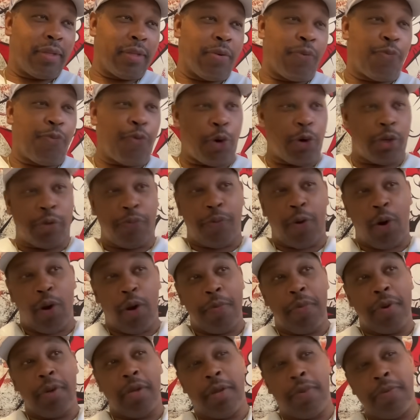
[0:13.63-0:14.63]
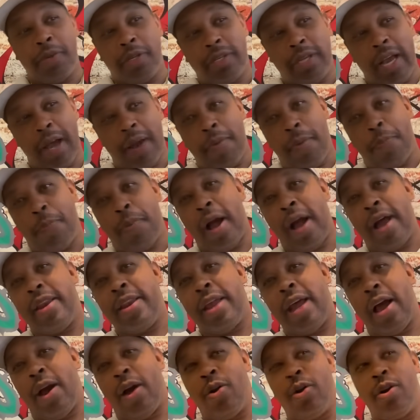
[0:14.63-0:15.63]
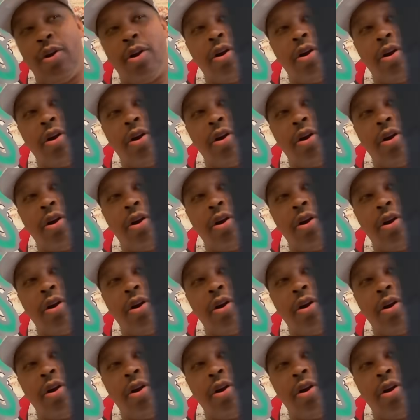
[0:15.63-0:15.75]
first of all, let me let me shot my eye now.